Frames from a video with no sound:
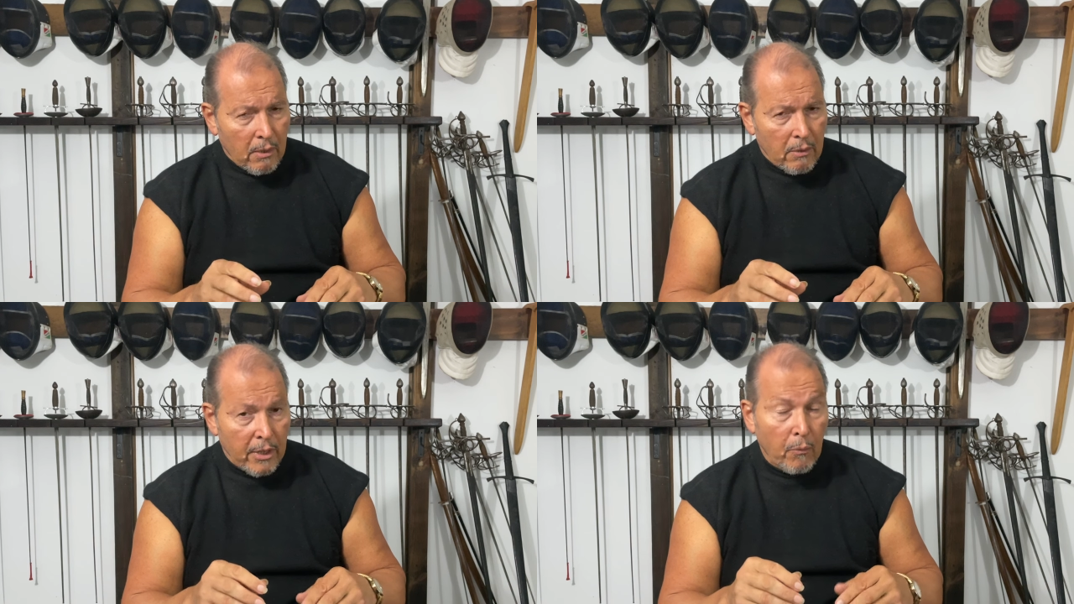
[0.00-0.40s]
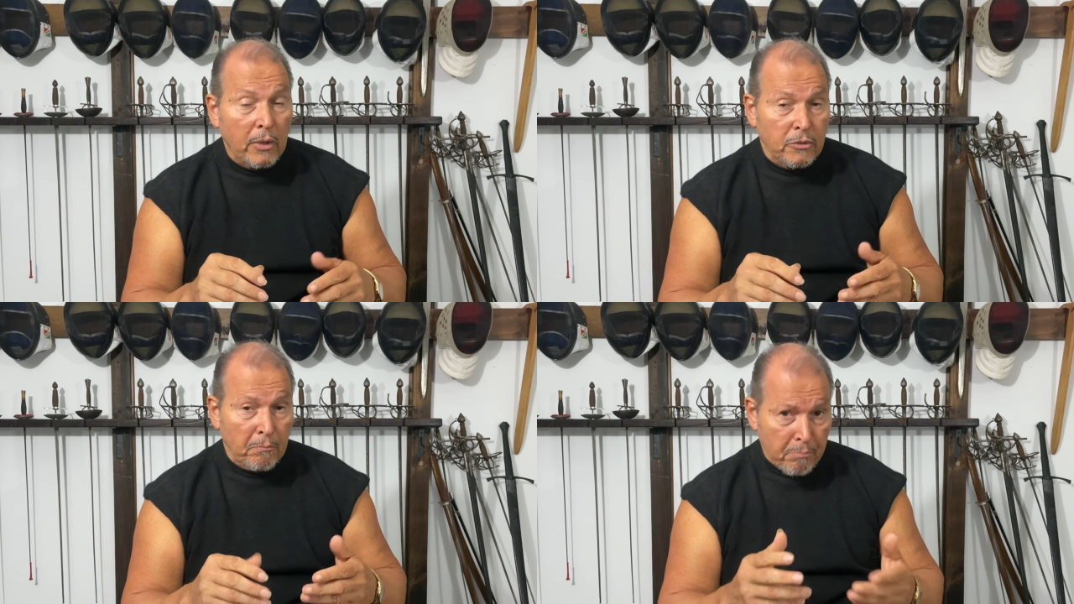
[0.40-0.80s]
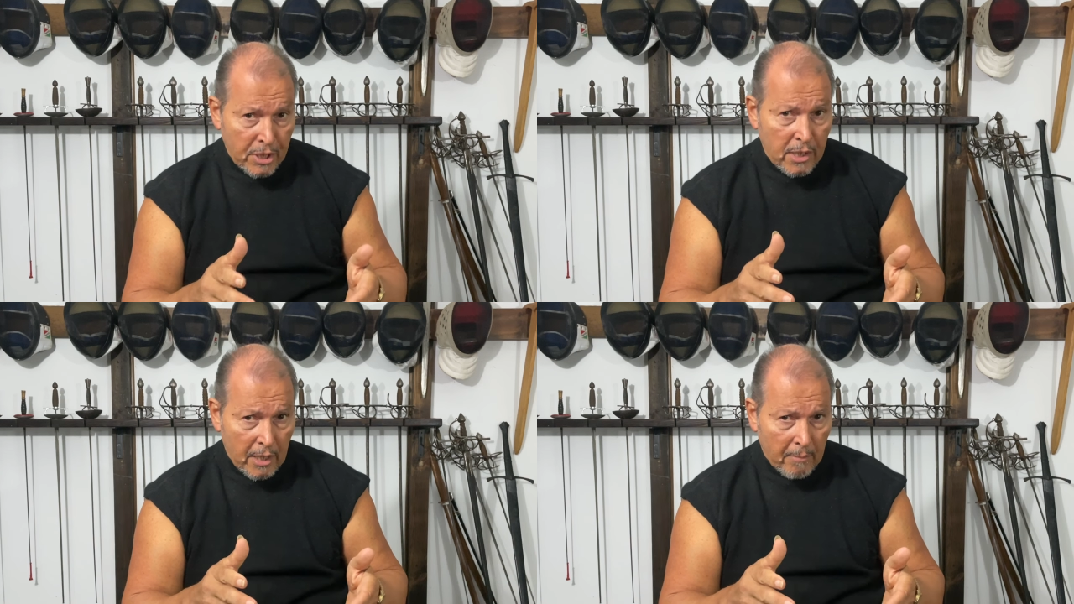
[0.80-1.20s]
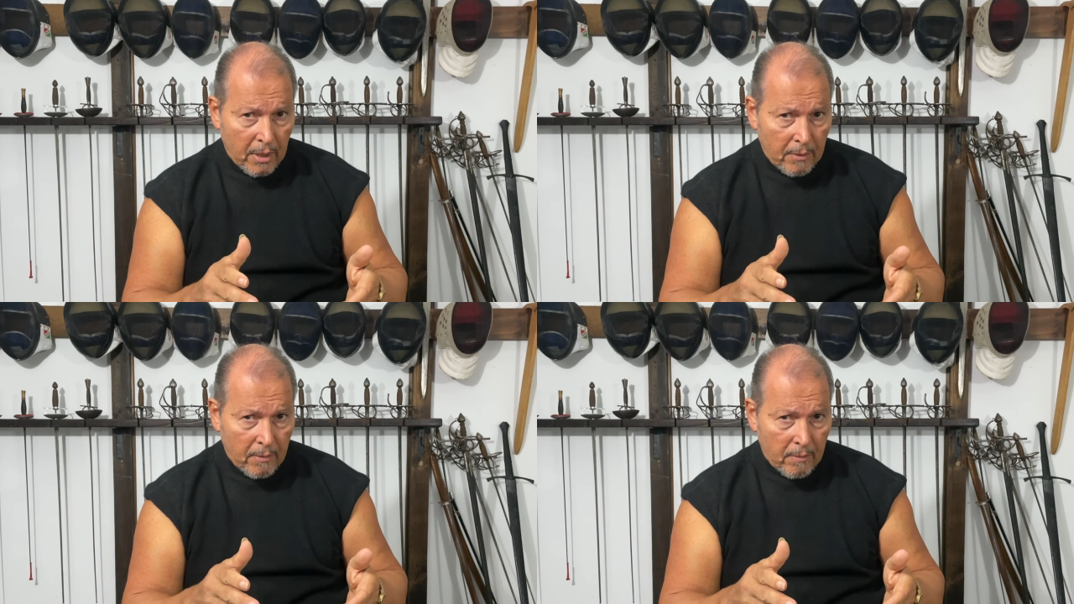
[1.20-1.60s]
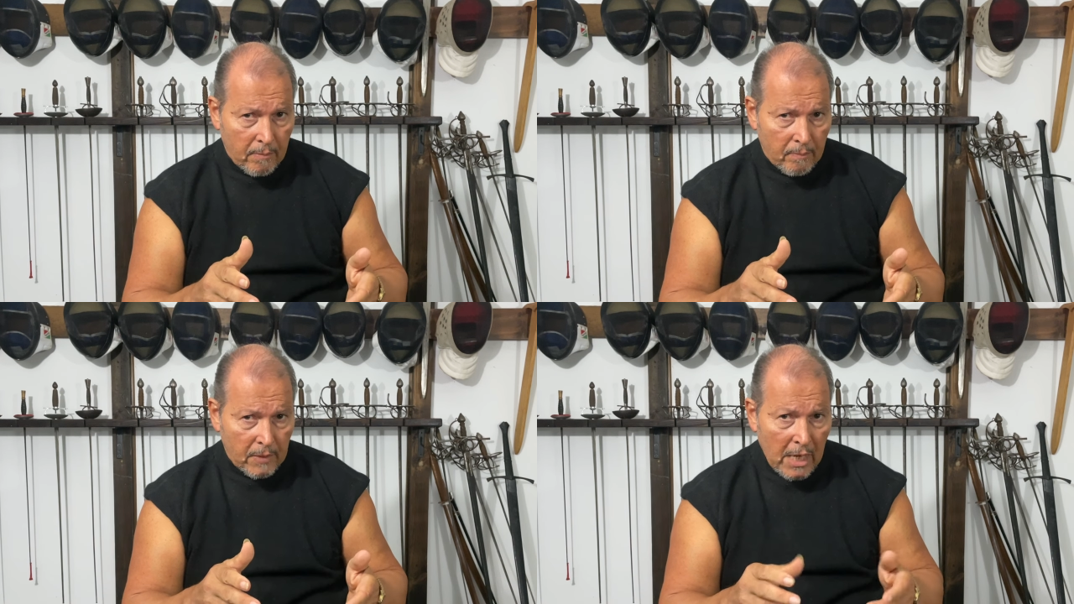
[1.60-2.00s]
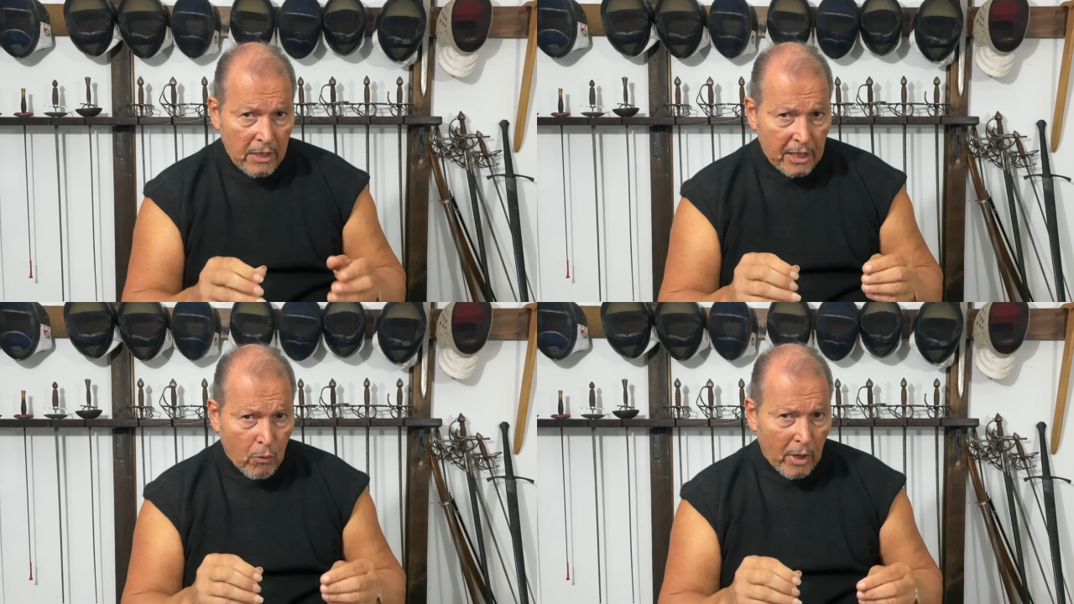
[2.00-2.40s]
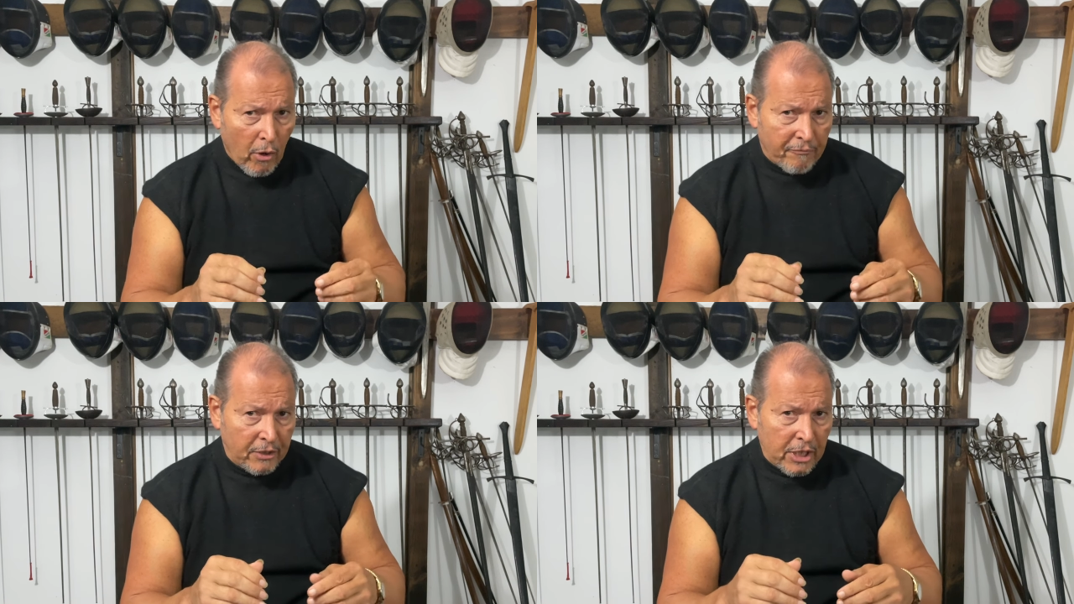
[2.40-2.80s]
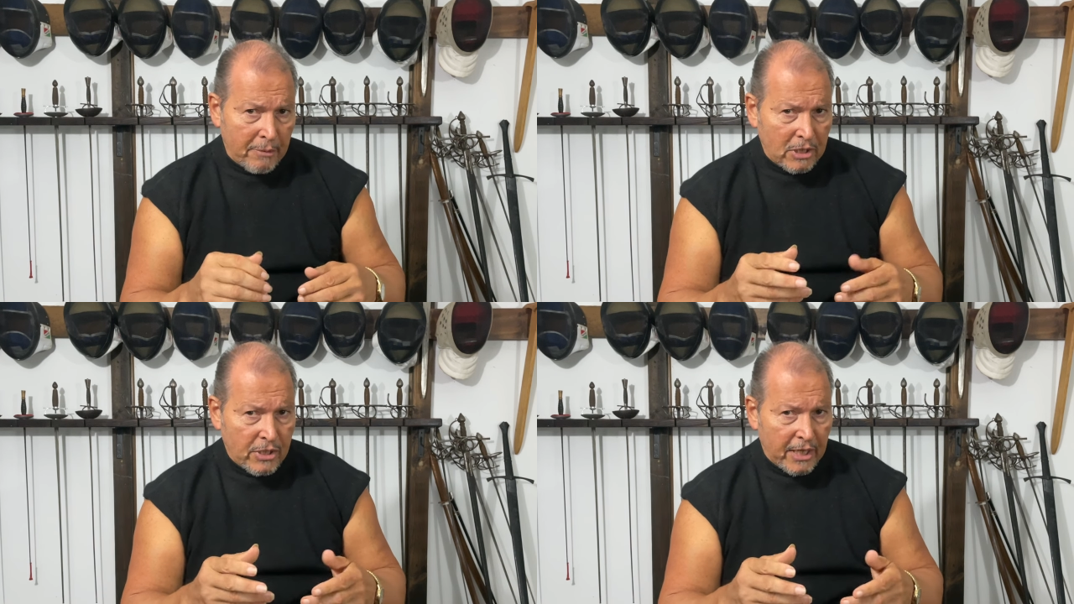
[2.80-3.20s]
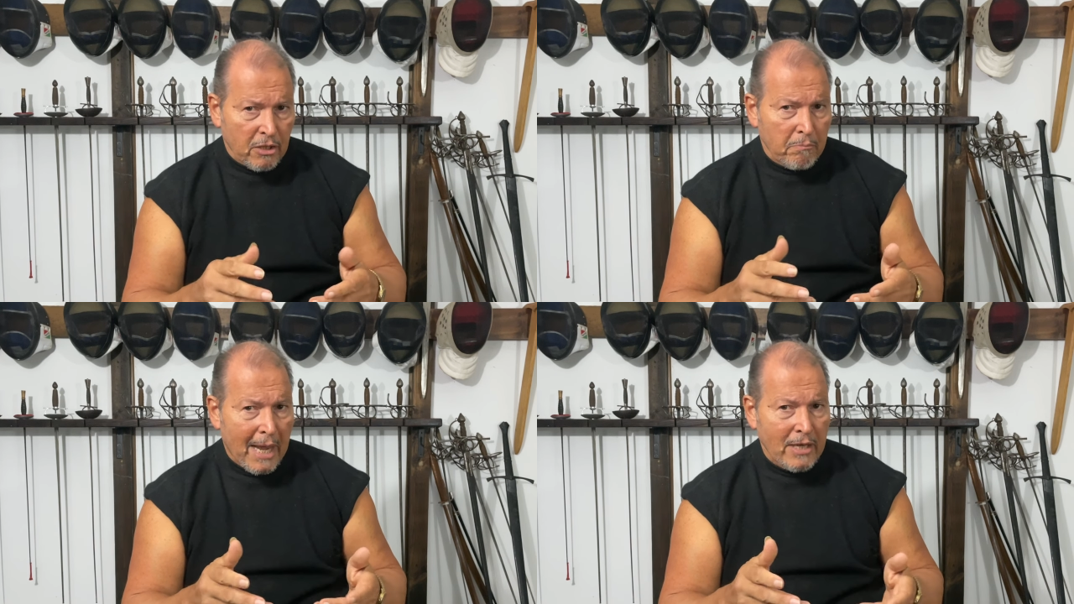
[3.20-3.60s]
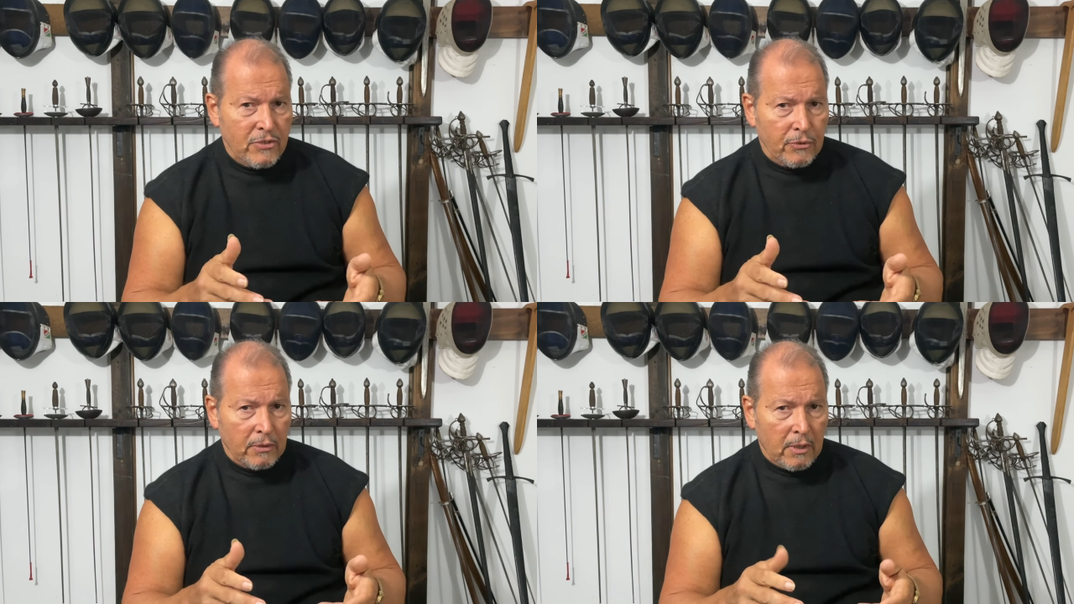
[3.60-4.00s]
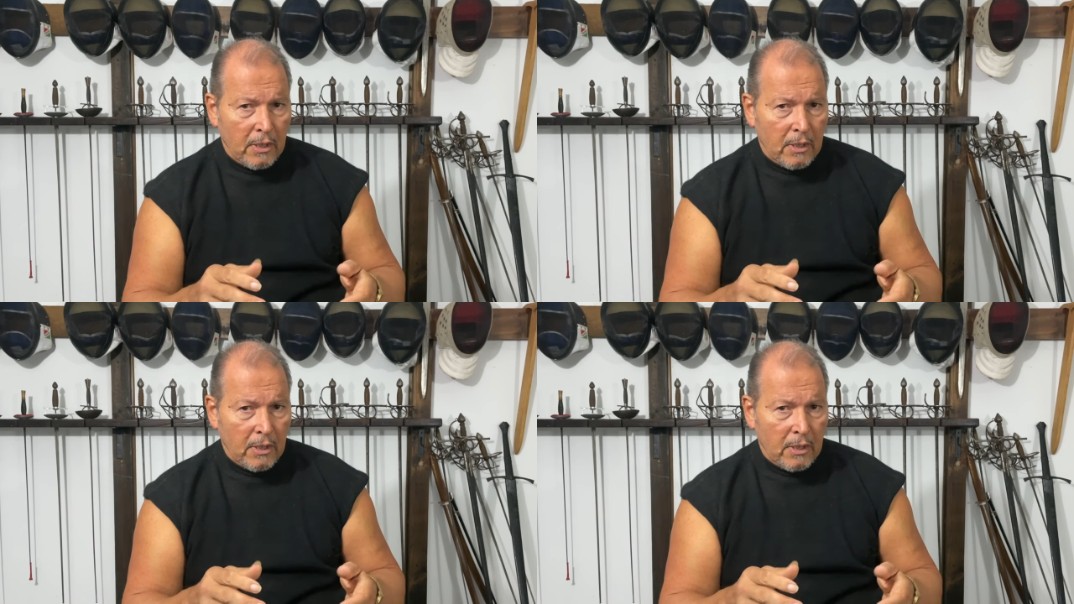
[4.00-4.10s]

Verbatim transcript: they want to be him. They quite often imitate the master,